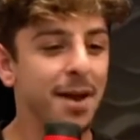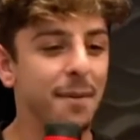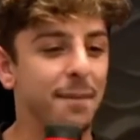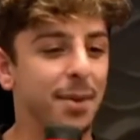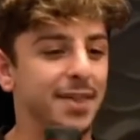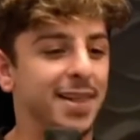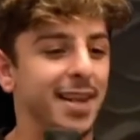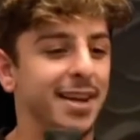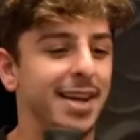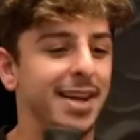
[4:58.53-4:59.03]

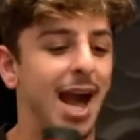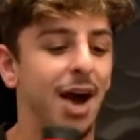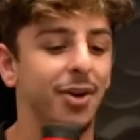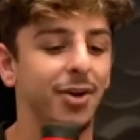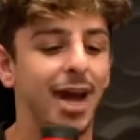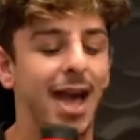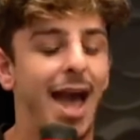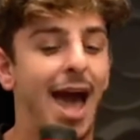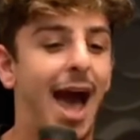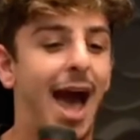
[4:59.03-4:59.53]
But then now when
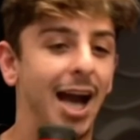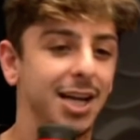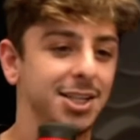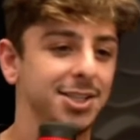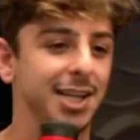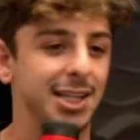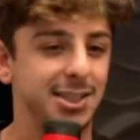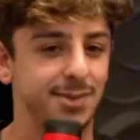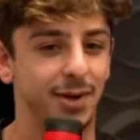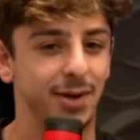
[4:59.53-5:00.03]
I
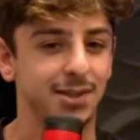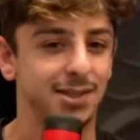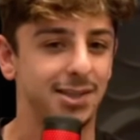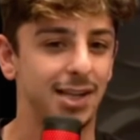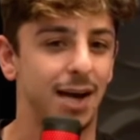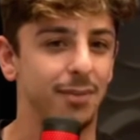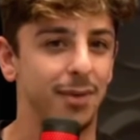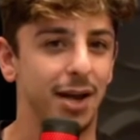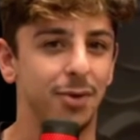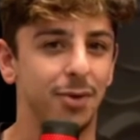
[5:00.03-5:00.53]
actually experienced
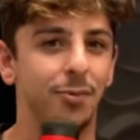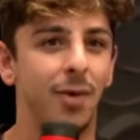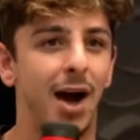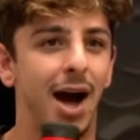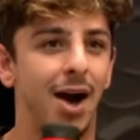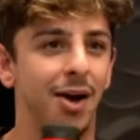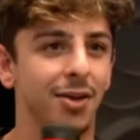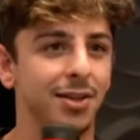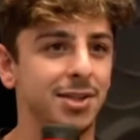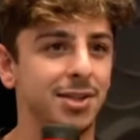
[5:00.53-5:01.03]
it, I'm like,
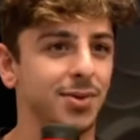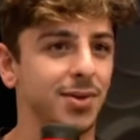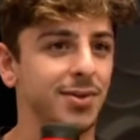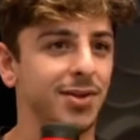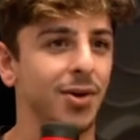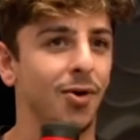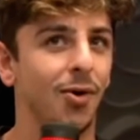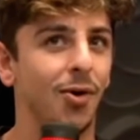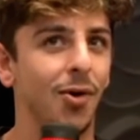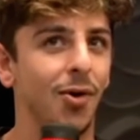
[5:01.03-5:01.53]
wow, this was
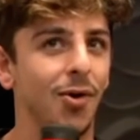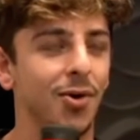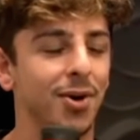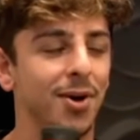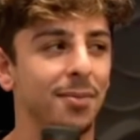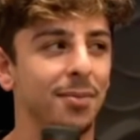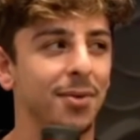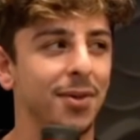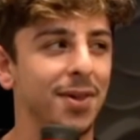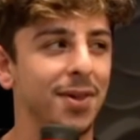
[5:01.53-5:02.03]
a whole
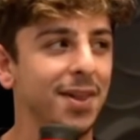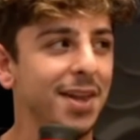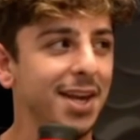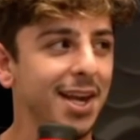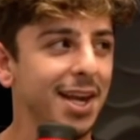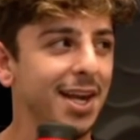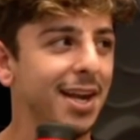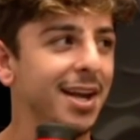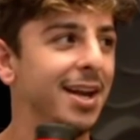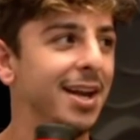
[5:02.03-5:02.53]

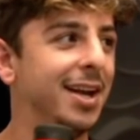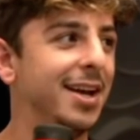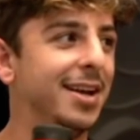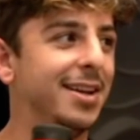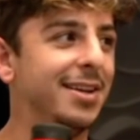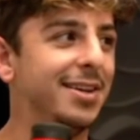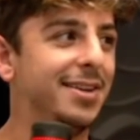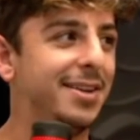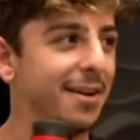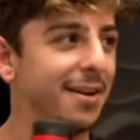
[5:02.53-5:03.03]
complete
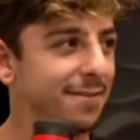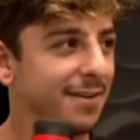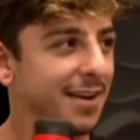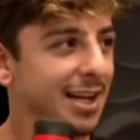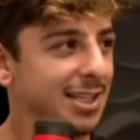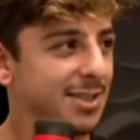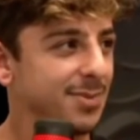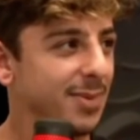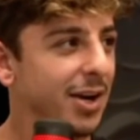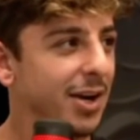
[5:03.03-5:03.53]
different
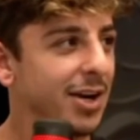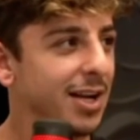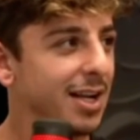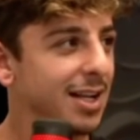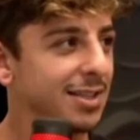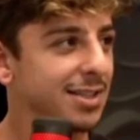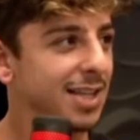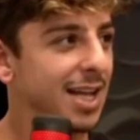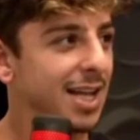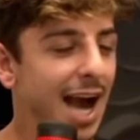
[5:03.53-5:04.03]

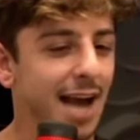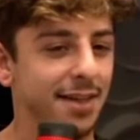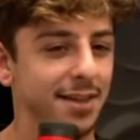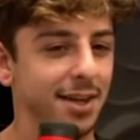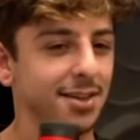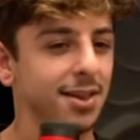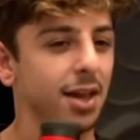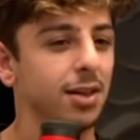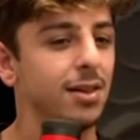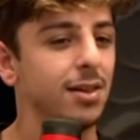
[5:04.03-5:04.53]
experience.
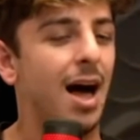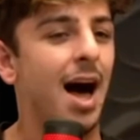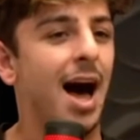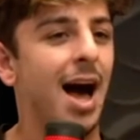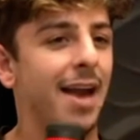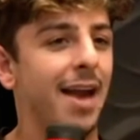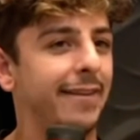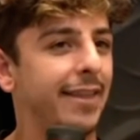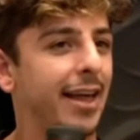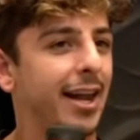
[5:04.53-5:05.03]
think the
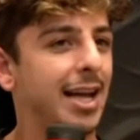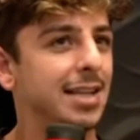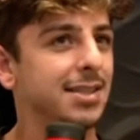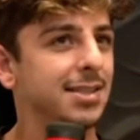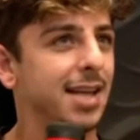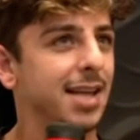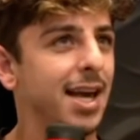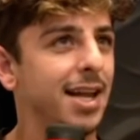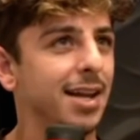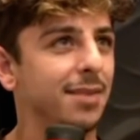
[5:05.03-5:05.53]
lie that I
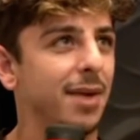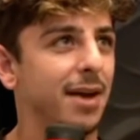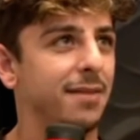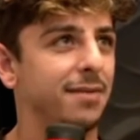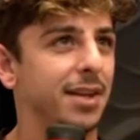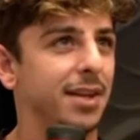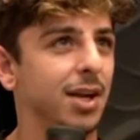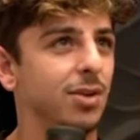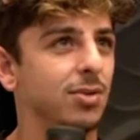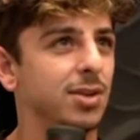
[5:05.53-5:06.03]
said in my
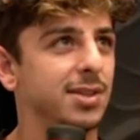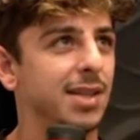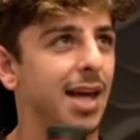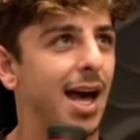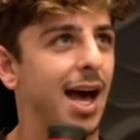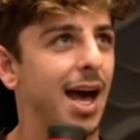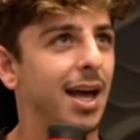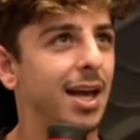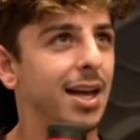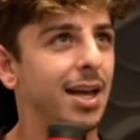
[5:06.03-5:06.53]
video was
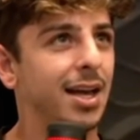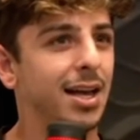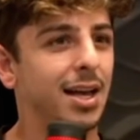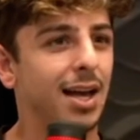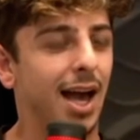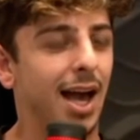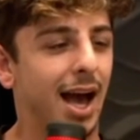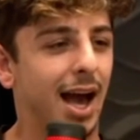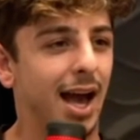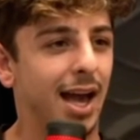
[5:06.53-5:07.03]
that
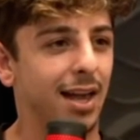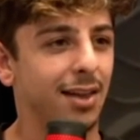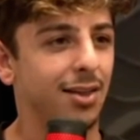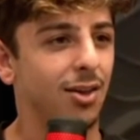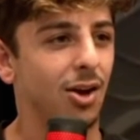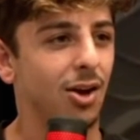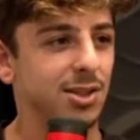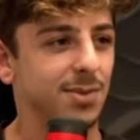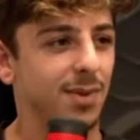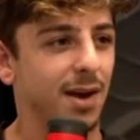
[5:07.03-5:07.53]
I
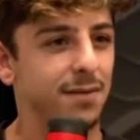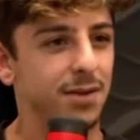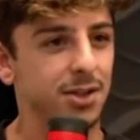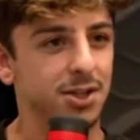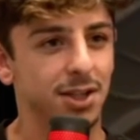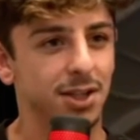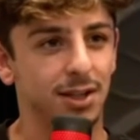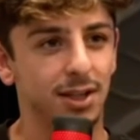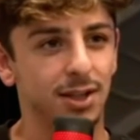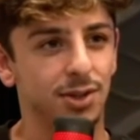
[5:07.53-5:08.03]
lost my
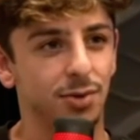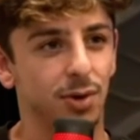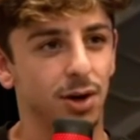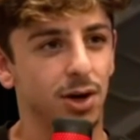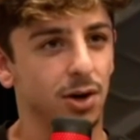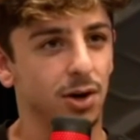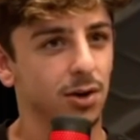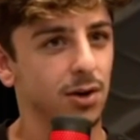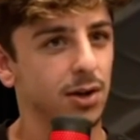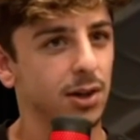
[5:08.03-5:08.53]
virginity to a
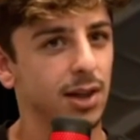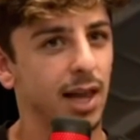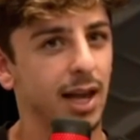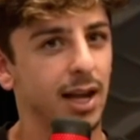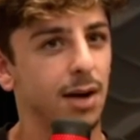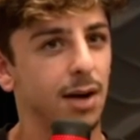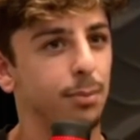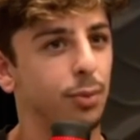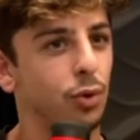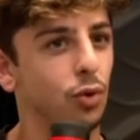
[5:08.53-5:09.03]
girl in
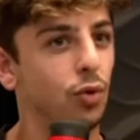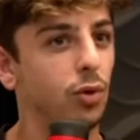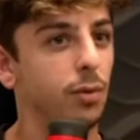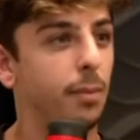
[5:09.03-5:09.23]
like a pool